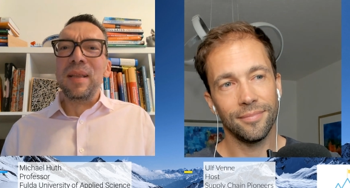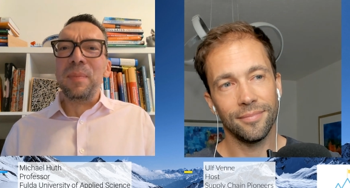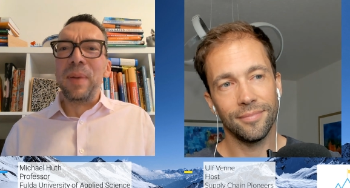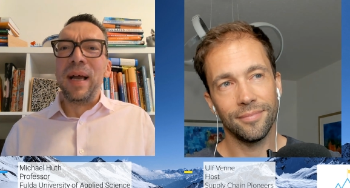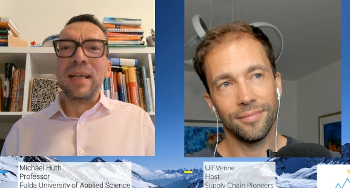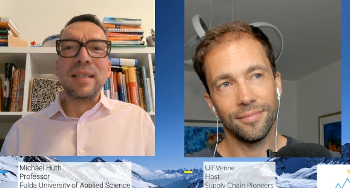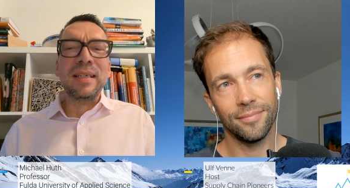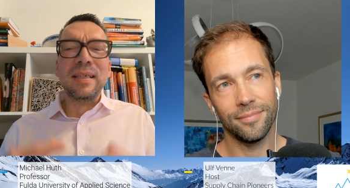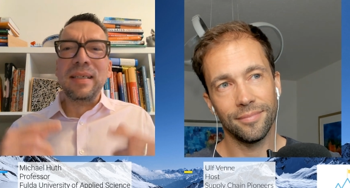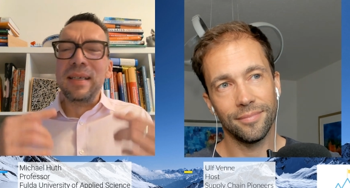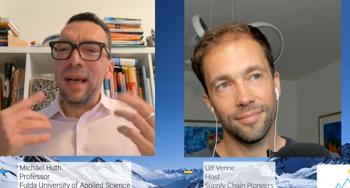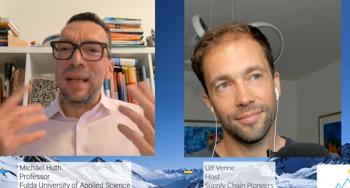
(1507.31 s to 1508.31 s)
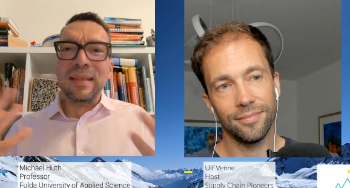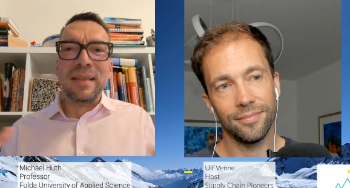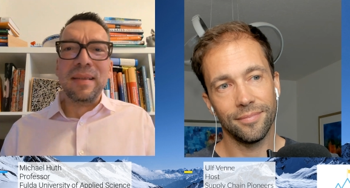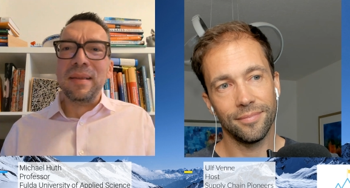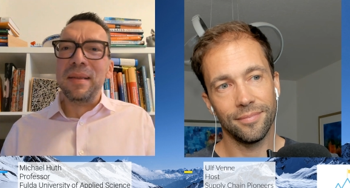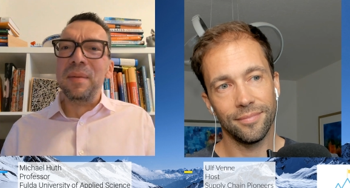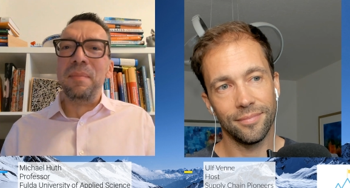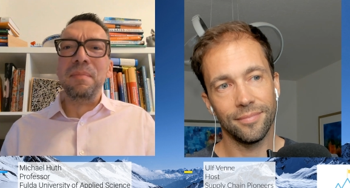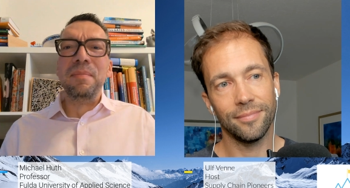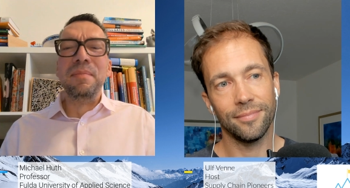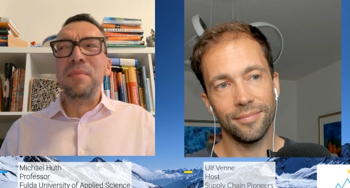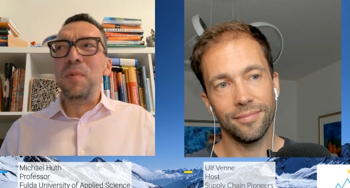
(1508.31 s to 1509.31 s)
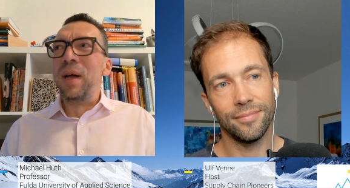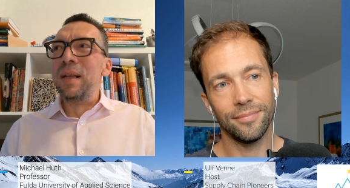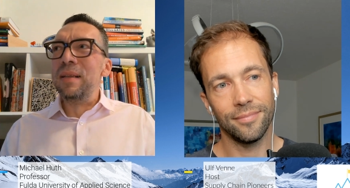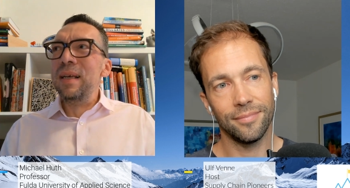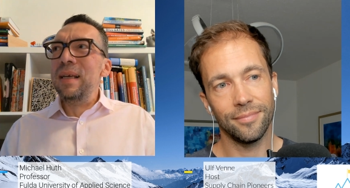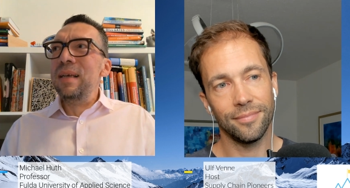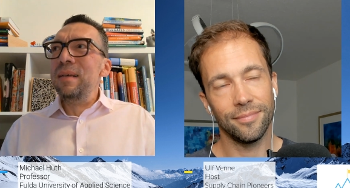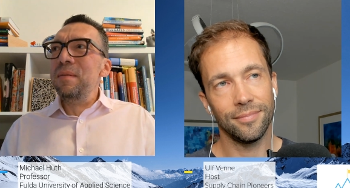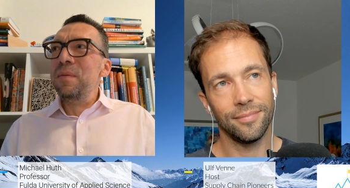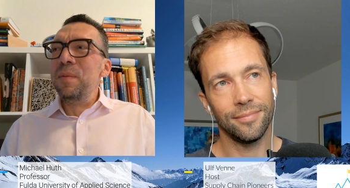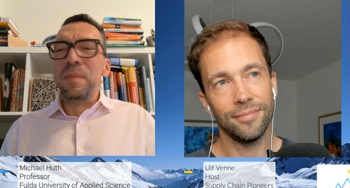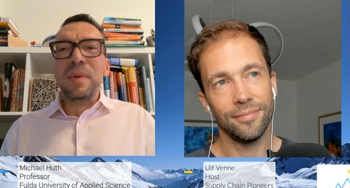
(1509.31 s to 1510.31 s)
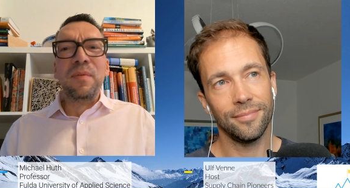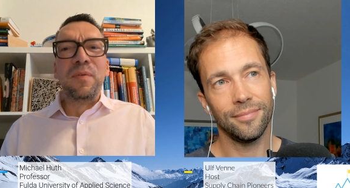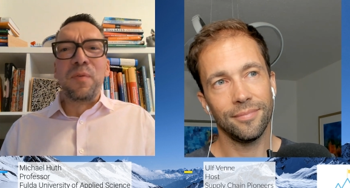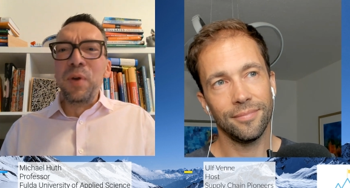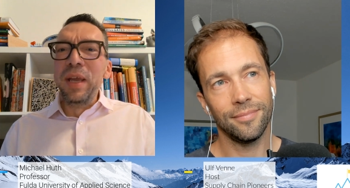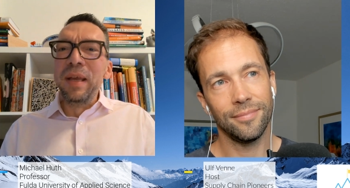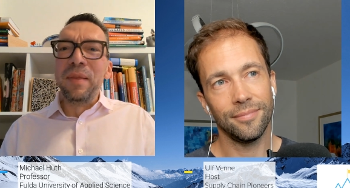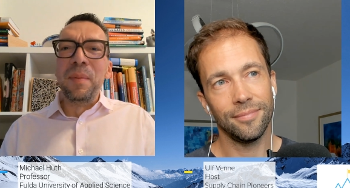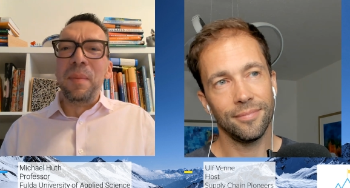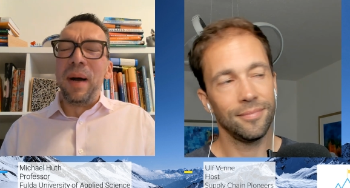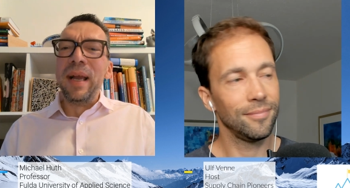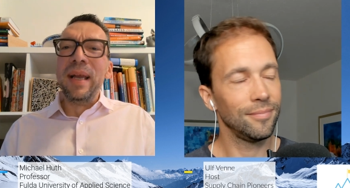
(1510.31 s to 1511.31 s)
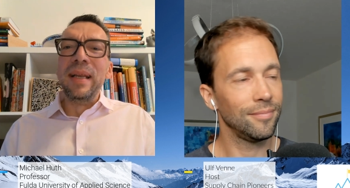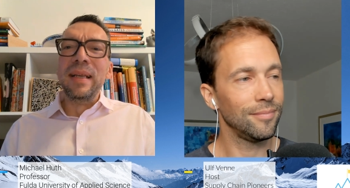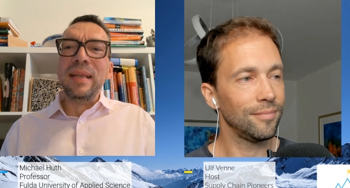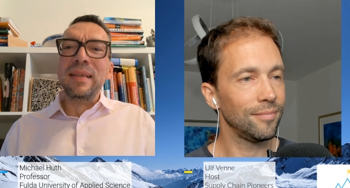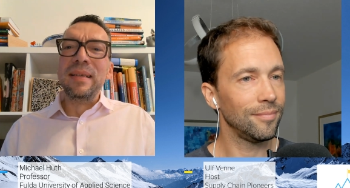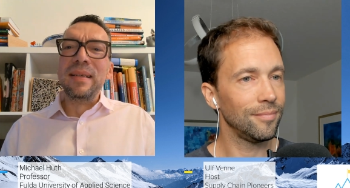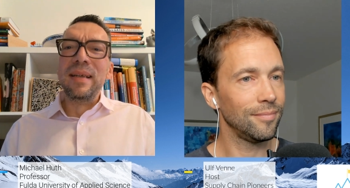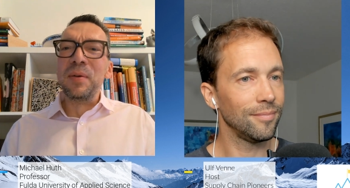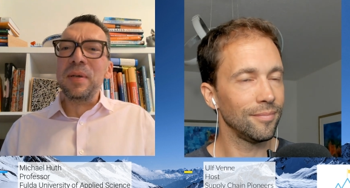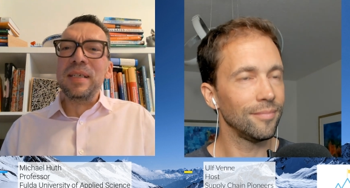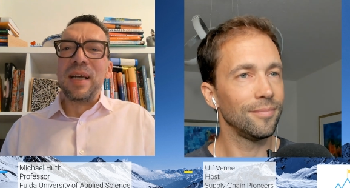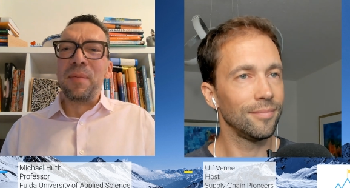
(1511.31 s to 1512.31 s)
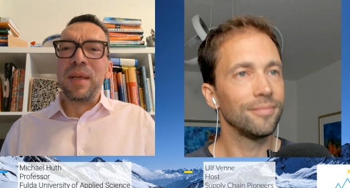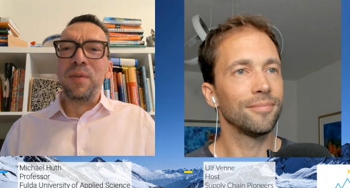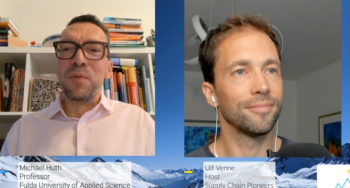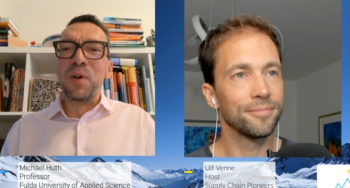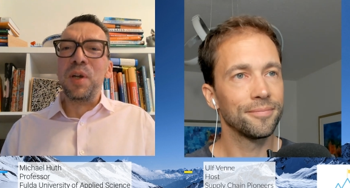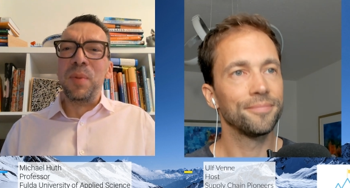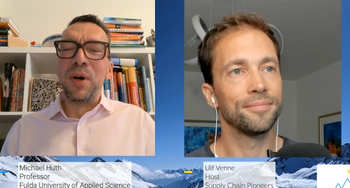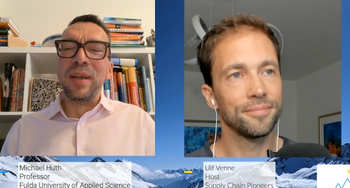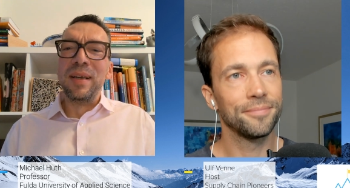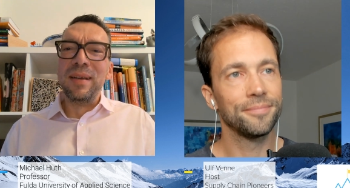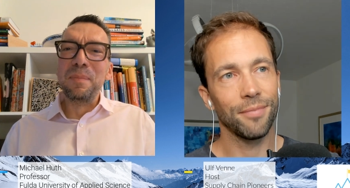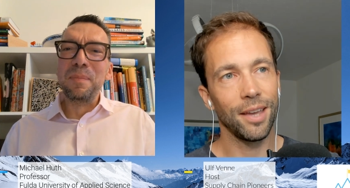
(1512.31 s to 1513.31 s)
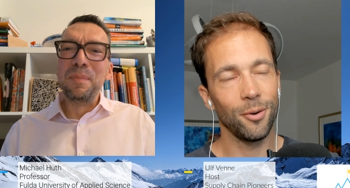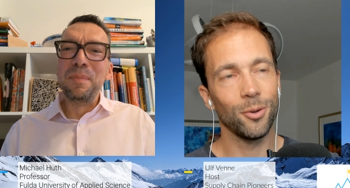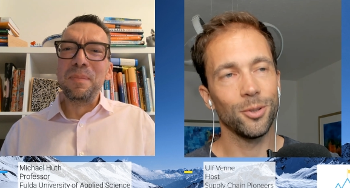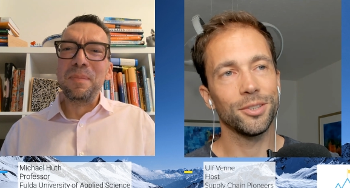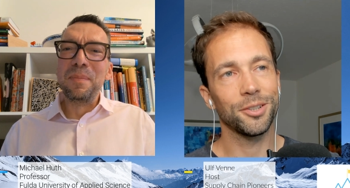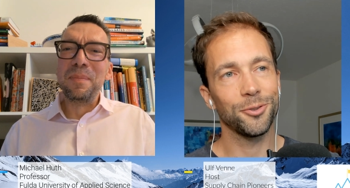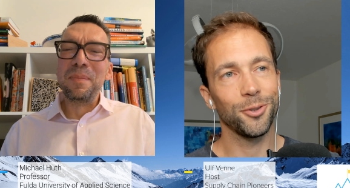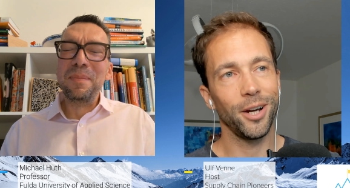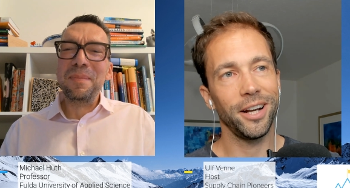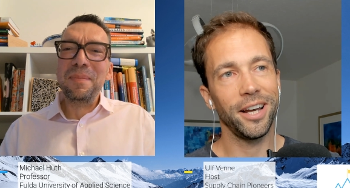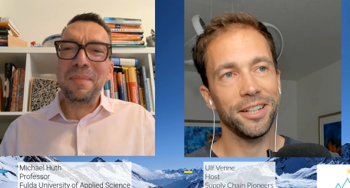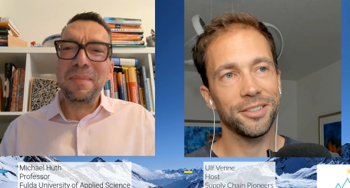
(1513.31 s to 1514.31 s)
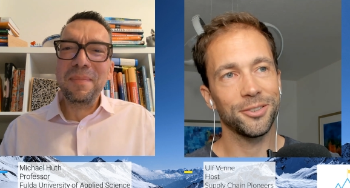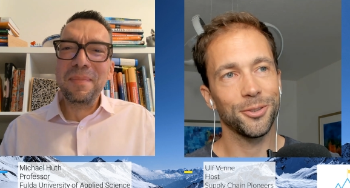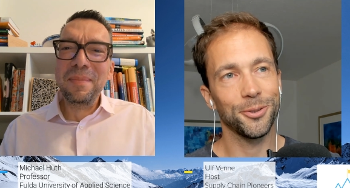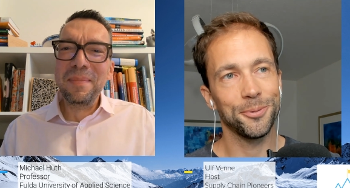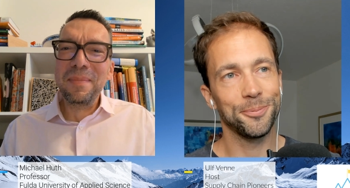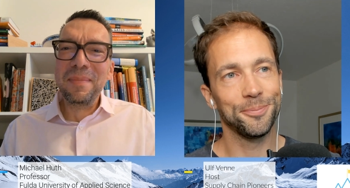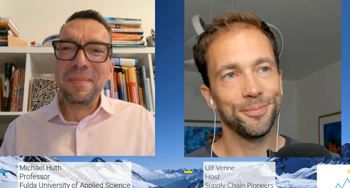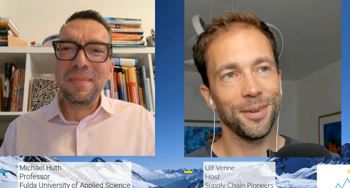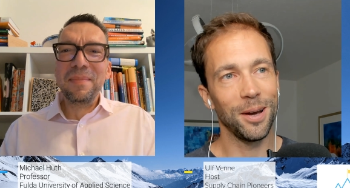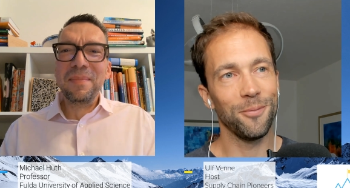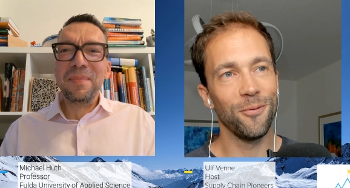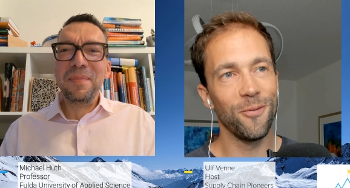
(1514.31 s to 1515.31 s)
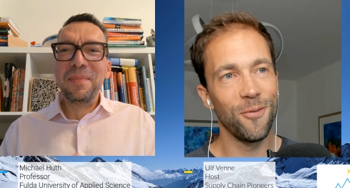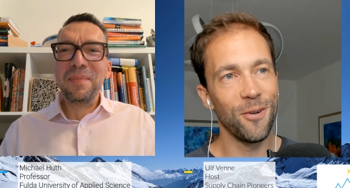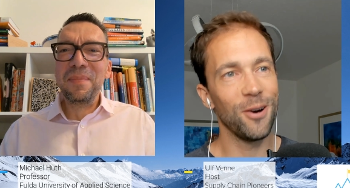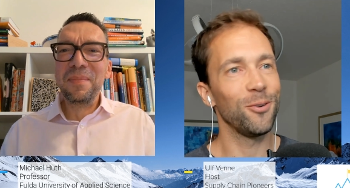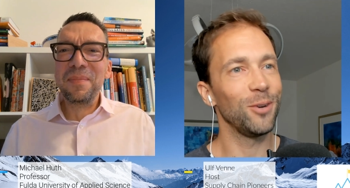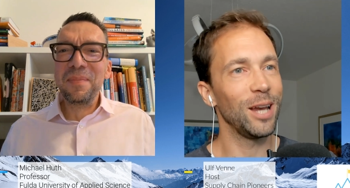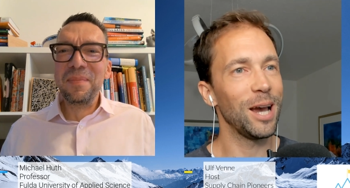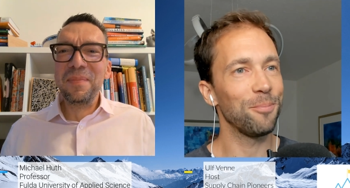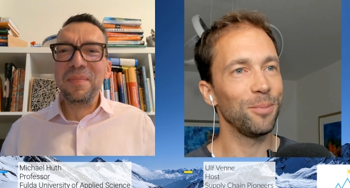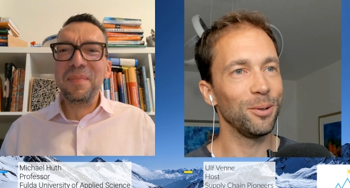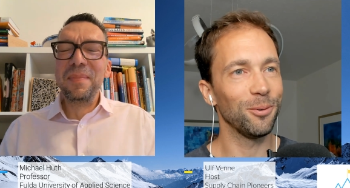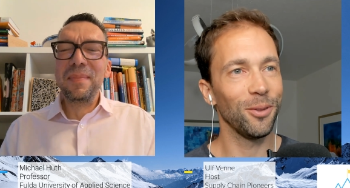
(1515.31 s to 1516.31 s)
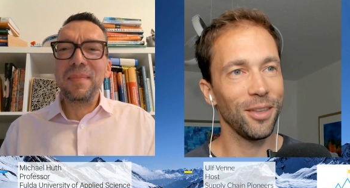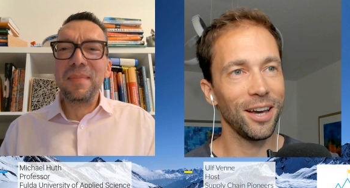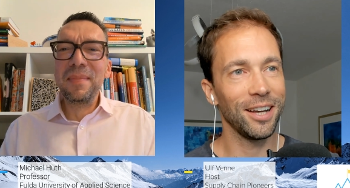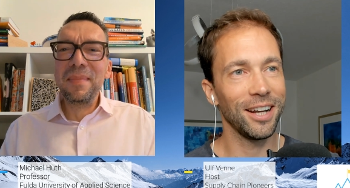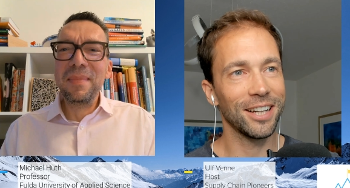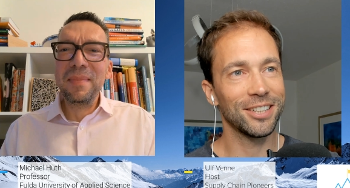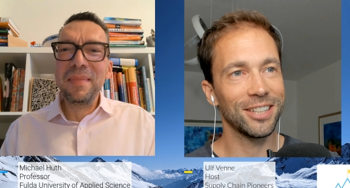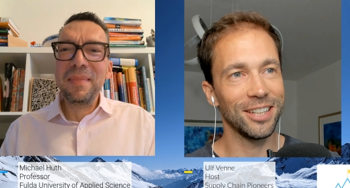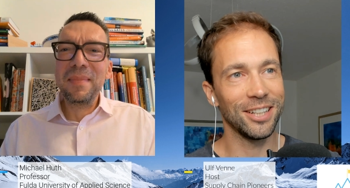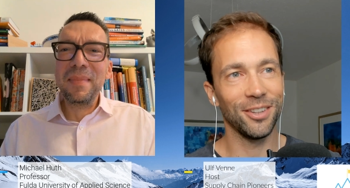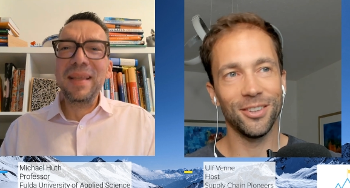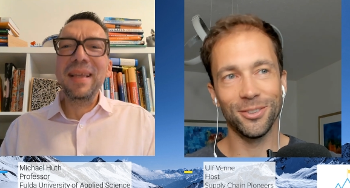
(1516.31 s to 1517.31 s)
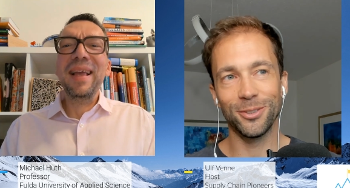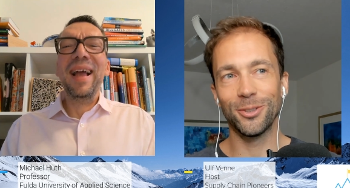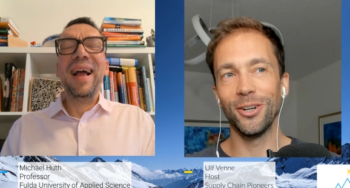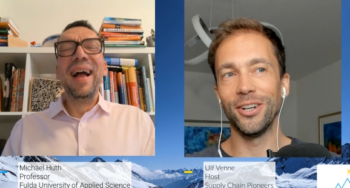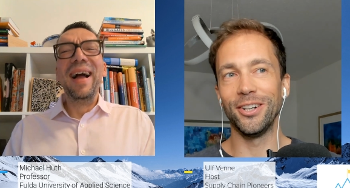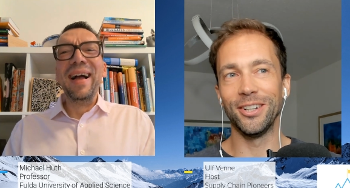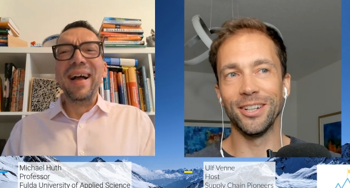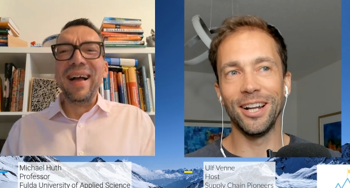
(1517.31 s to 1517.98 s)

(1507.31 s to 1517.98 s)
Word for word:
Speaker 1: the passion and the, well, freeing the mind, doing something for your body.
Speaker 2: That was a great answer. I'm very happy with that, actually. Good.